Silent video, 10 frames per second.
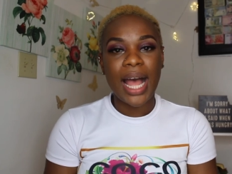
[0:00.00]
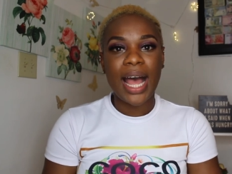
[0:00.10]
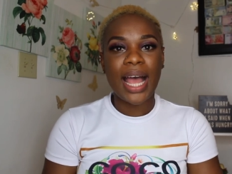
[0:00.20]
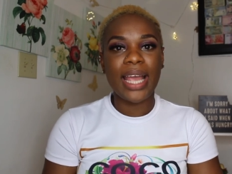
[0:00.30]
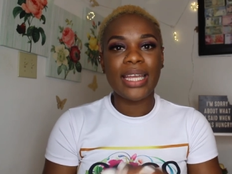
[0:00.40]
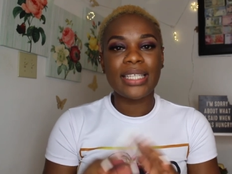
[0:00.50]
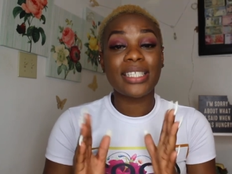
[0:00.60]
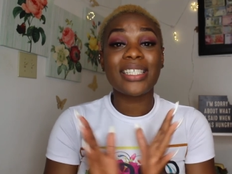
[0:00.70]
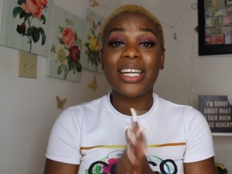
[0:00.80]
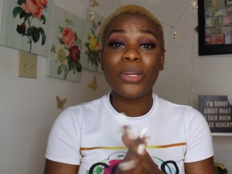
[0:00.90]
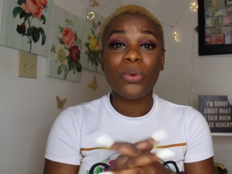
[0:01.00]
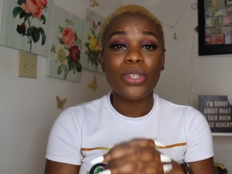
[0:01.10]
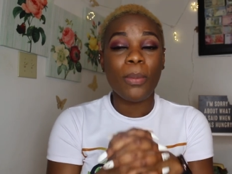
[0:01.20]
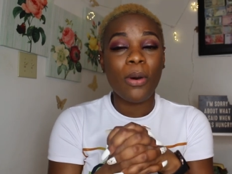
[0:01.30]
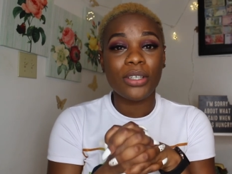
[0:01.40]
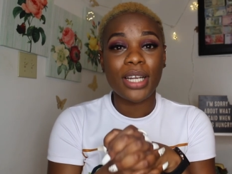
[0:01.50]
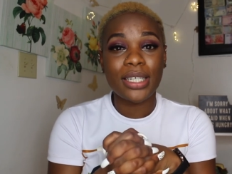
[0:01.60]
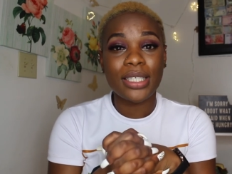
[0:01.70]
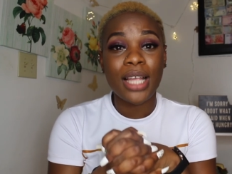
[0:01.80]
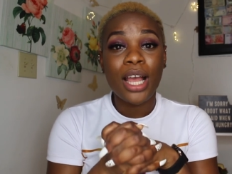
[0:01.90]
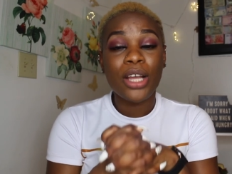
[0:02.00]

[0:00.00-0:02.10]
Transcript: i sincerely want to apologize